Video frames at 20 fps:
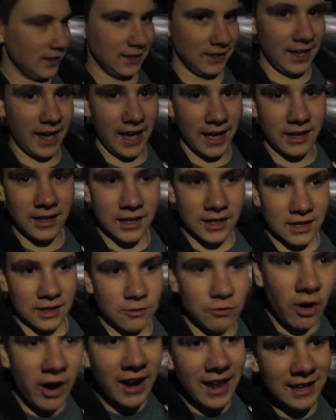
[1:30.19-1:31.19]
Yeah,
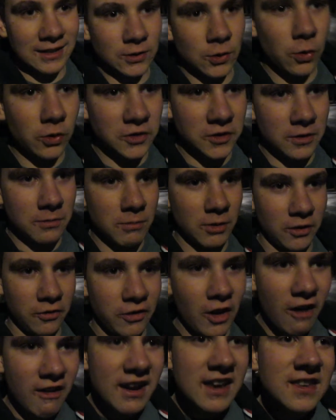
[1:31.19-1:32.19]
Rylex calls them
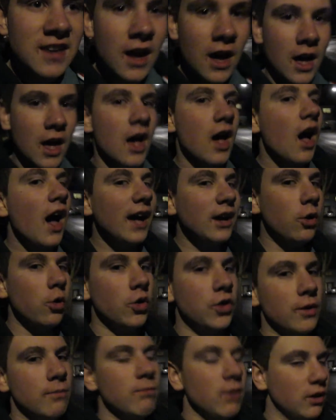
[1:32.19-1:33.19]
McFlurries, I call
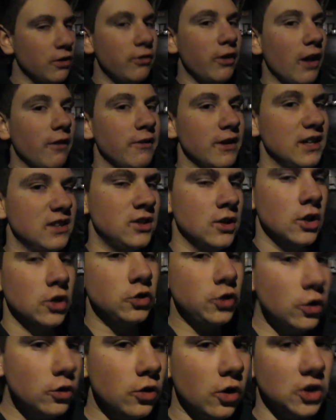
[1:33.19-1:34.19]
them McFluffies.
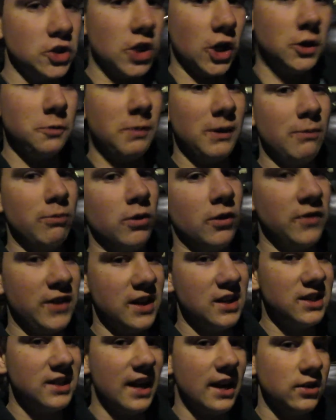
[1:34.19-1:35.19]
Do not judge, people of the
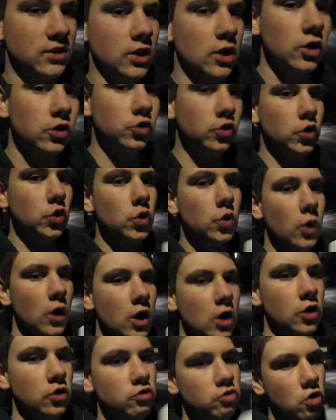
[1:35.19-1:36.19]
internet, do
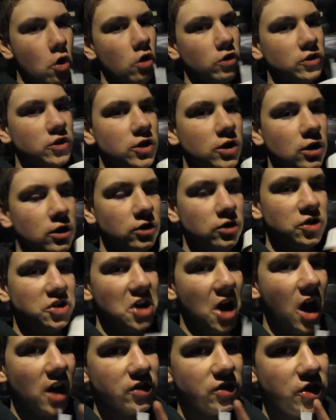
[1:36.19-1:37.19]
not
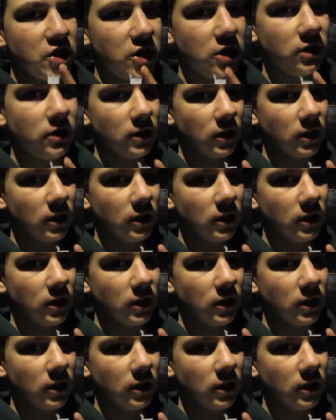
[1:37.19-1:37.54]
judge.